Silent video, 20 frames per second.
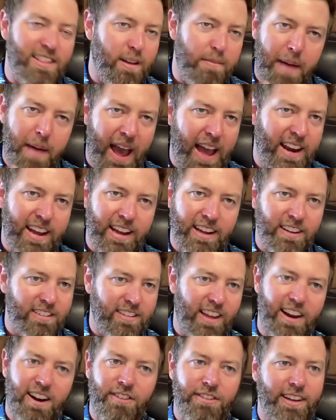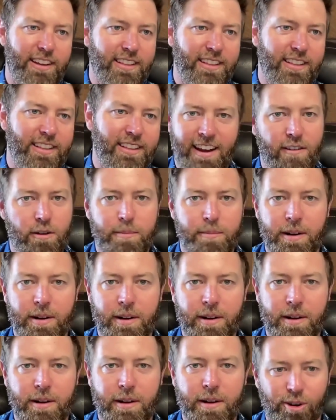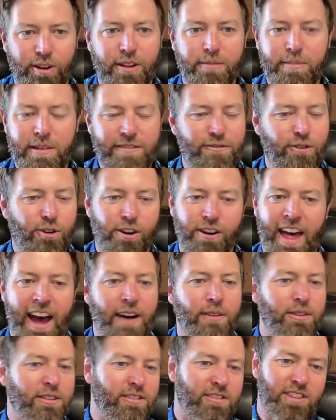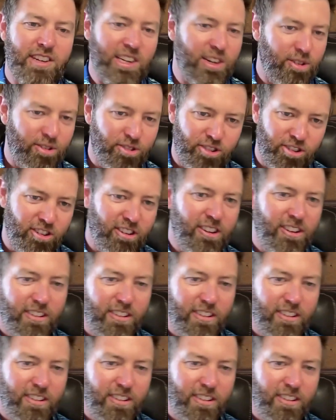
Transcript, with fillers: seeing the mating, because I don't think that's ever been recorded before, that was huge.